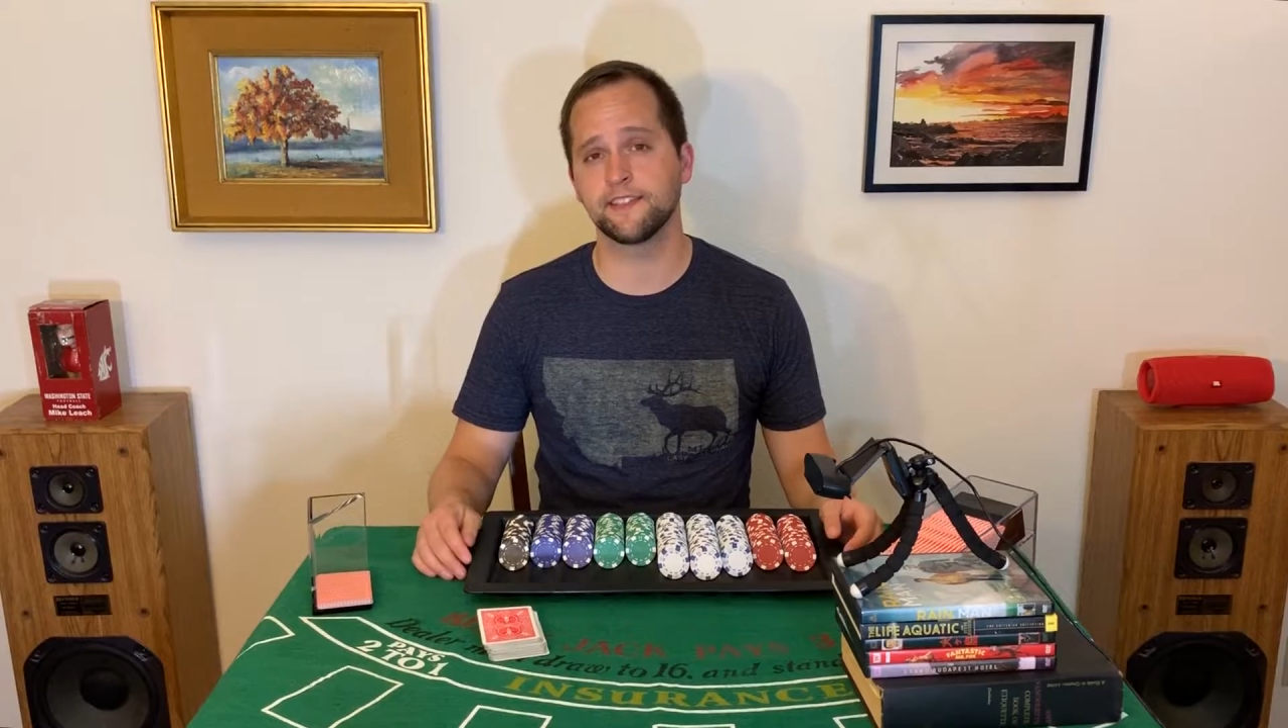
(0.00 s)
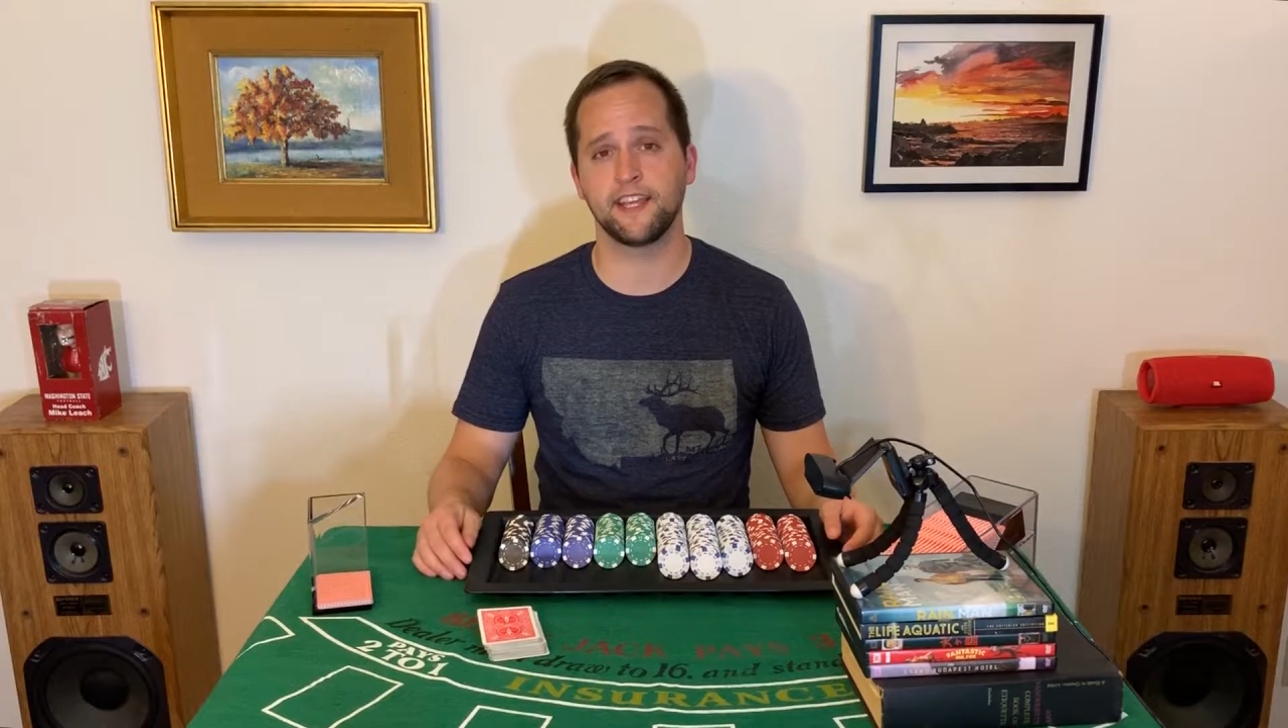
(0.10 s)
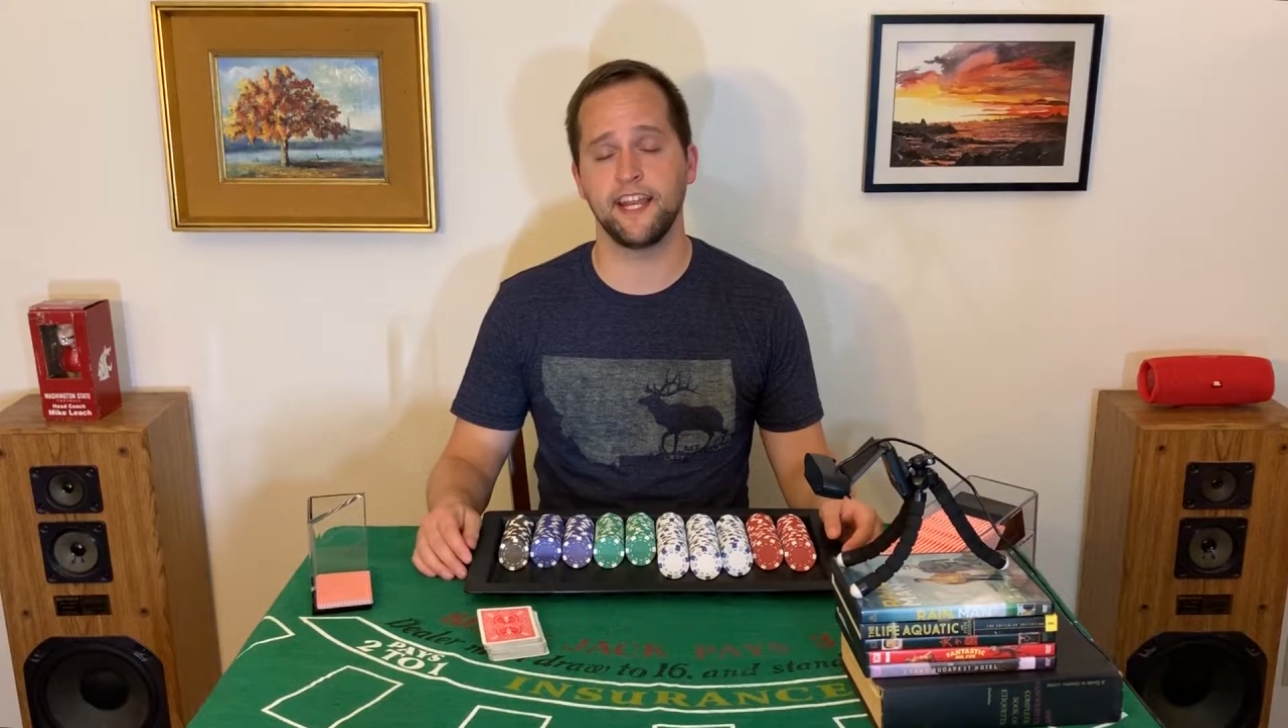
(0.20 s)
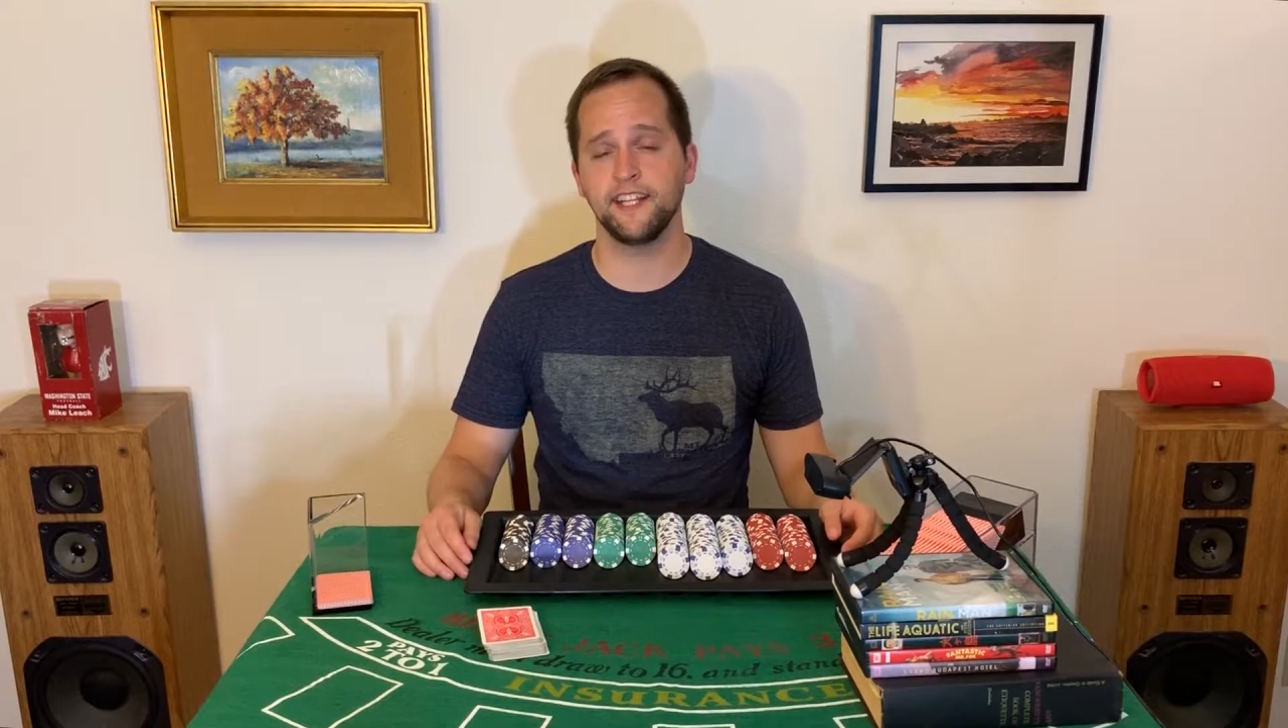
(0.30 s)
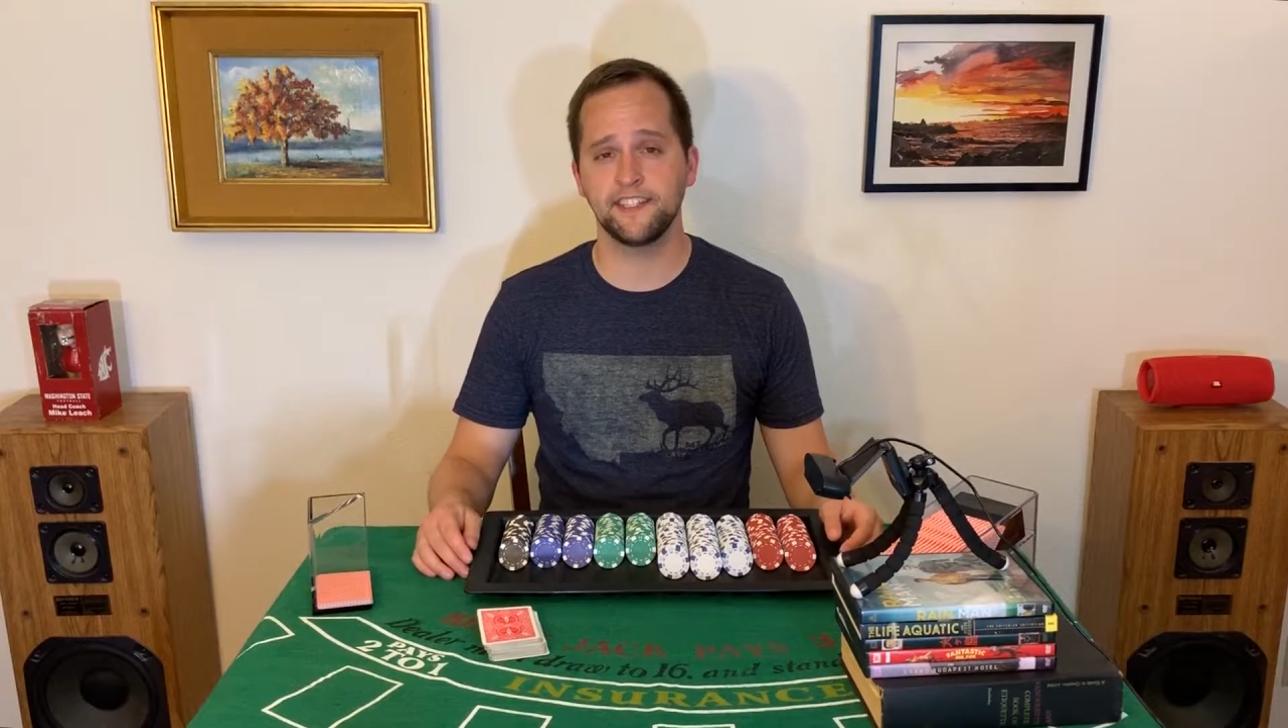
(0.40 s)

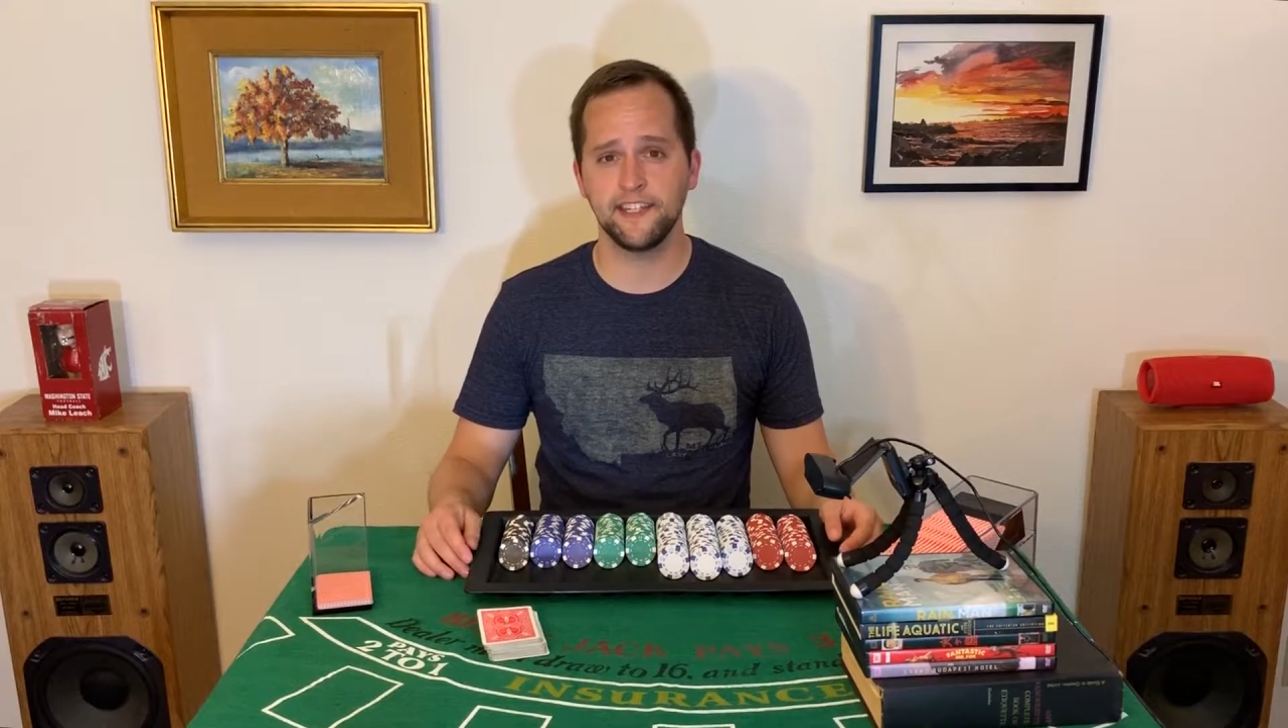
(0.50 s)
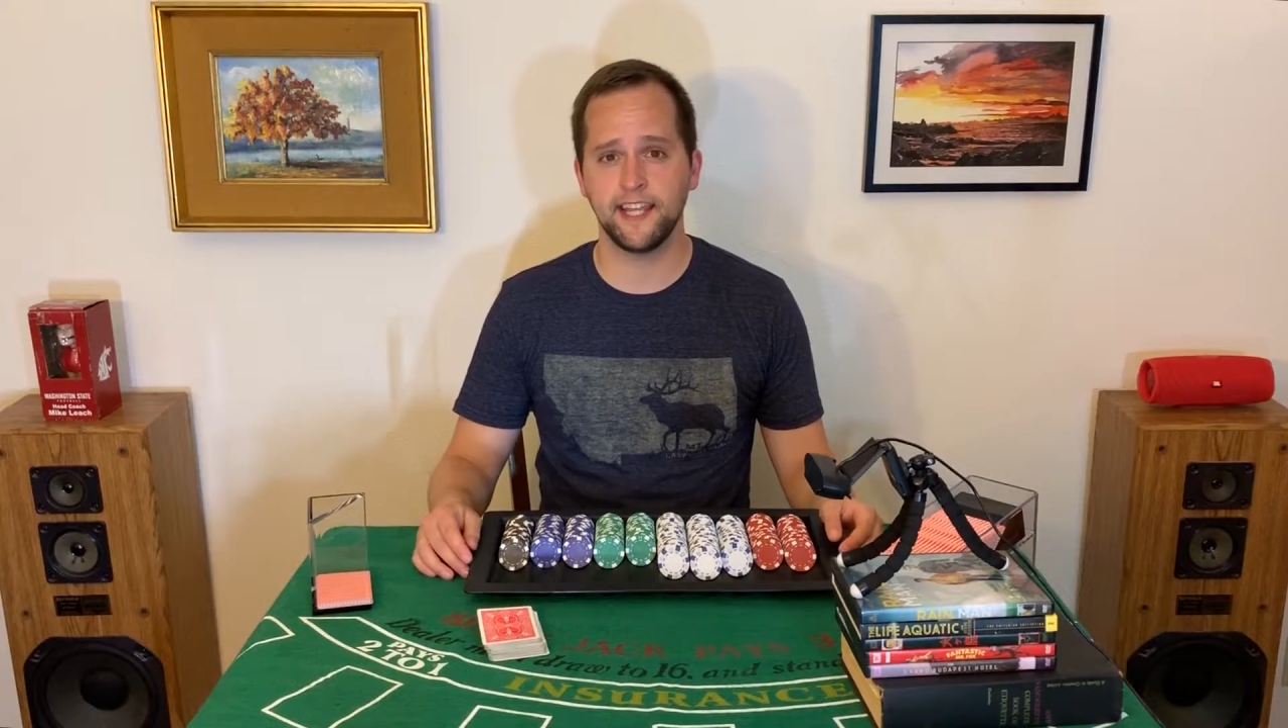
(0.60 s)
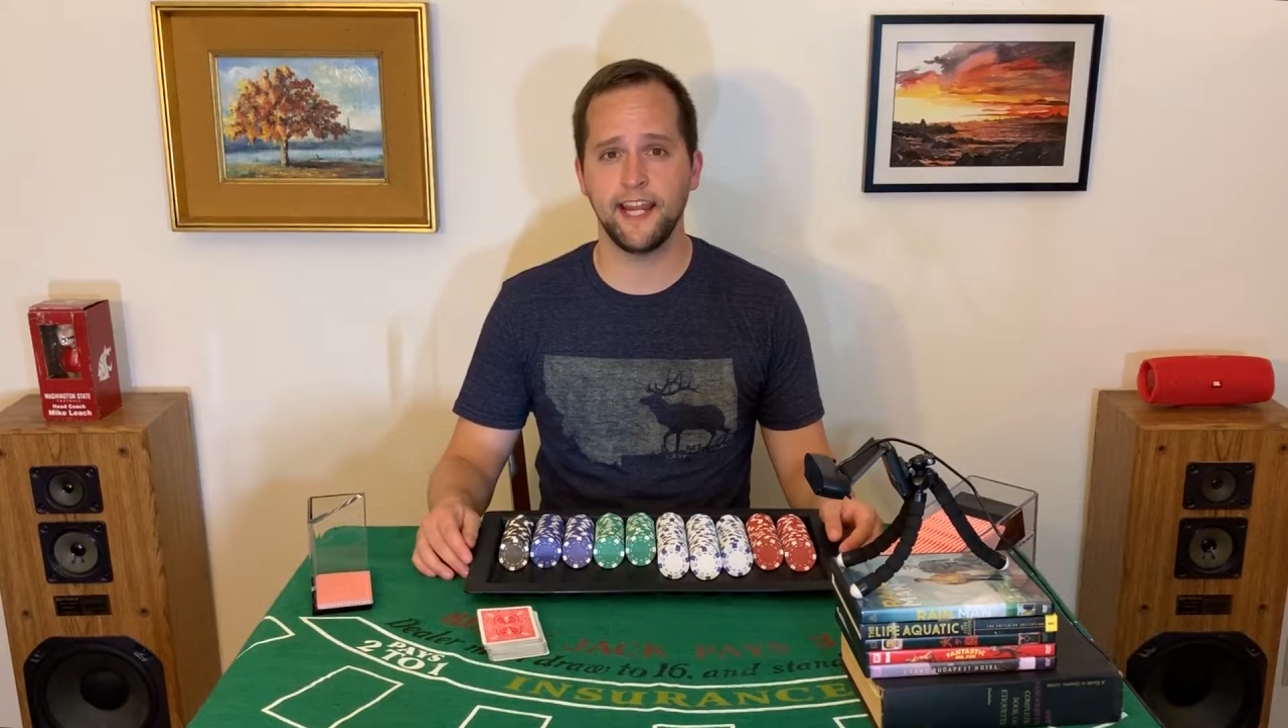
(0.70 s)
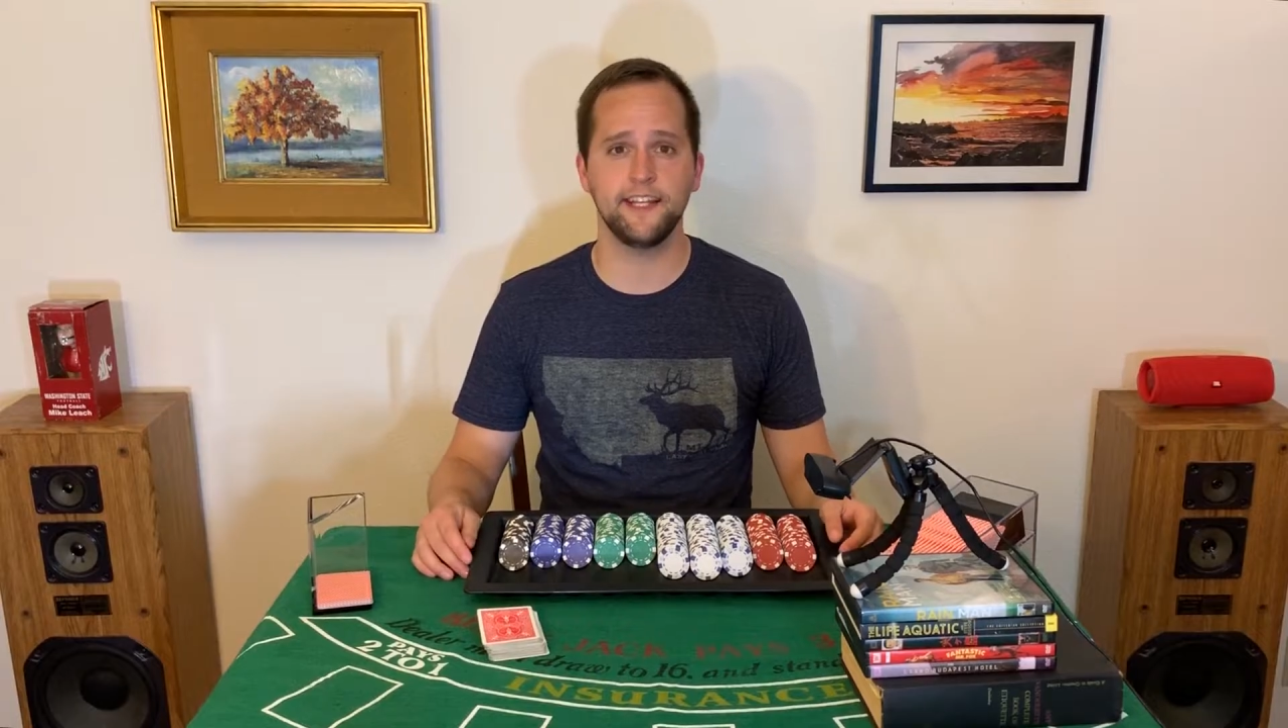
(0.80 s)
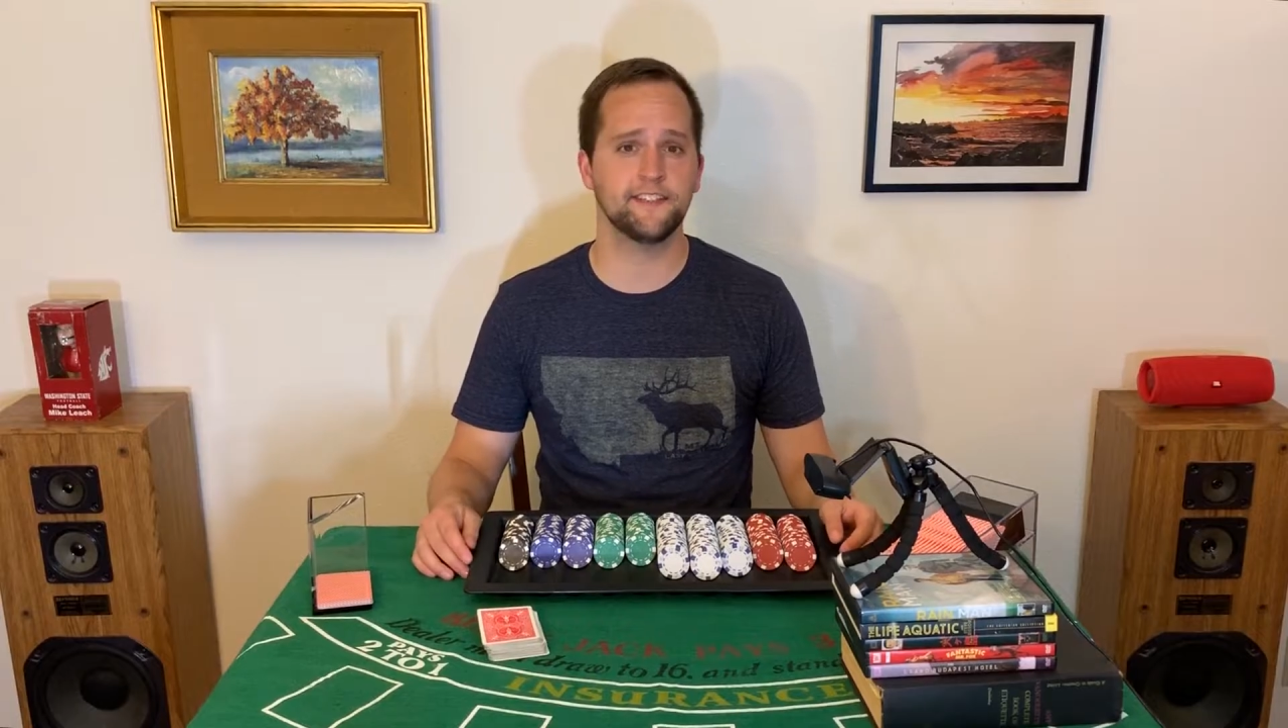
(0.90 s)
can
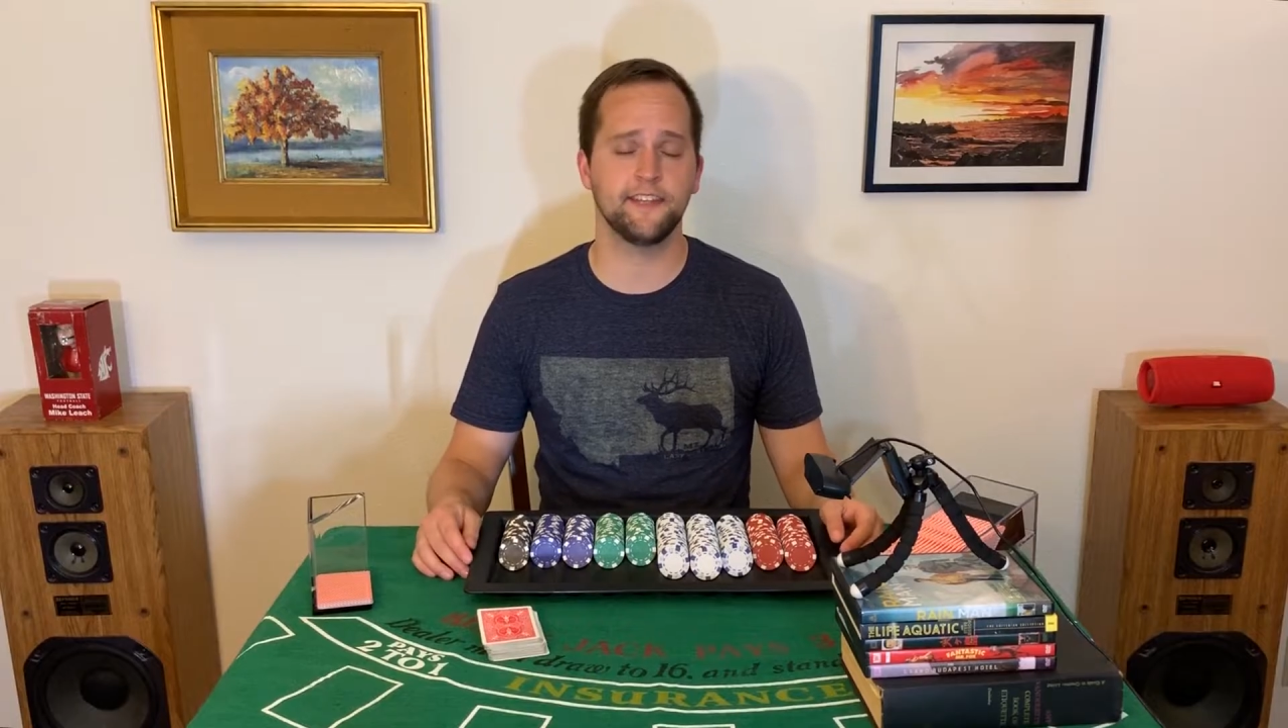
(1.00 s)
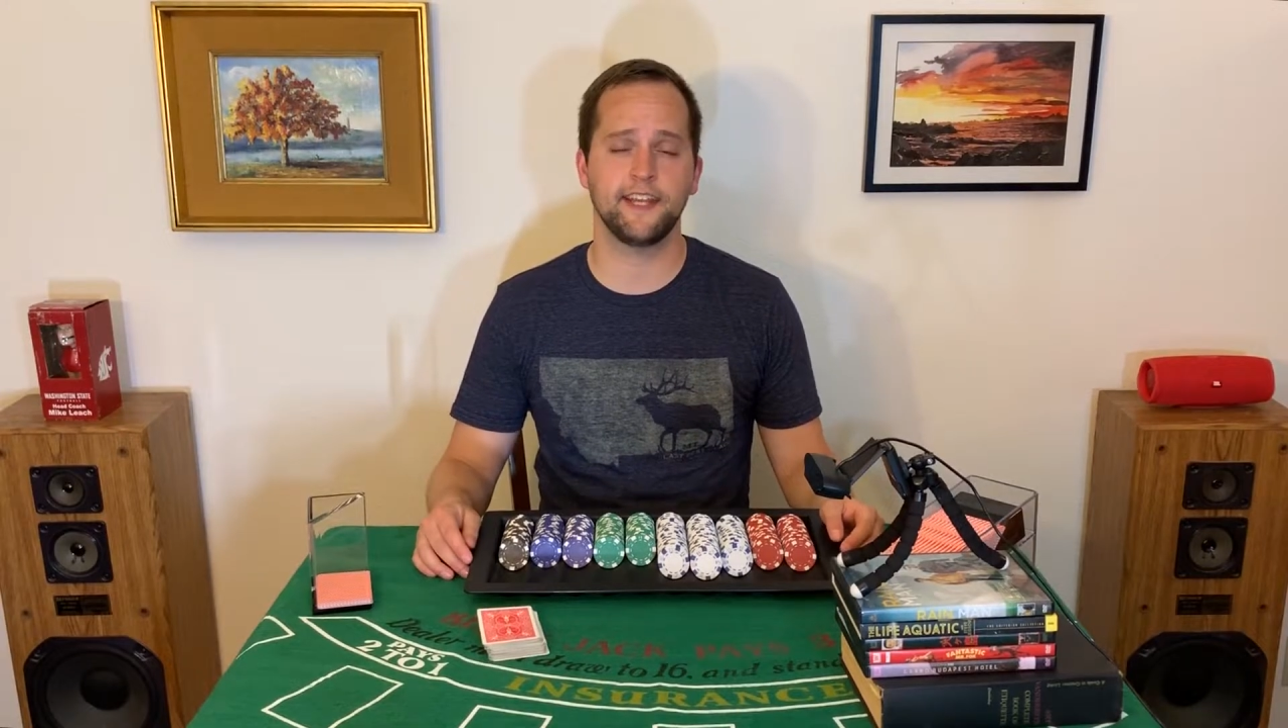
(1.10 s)
instantaneously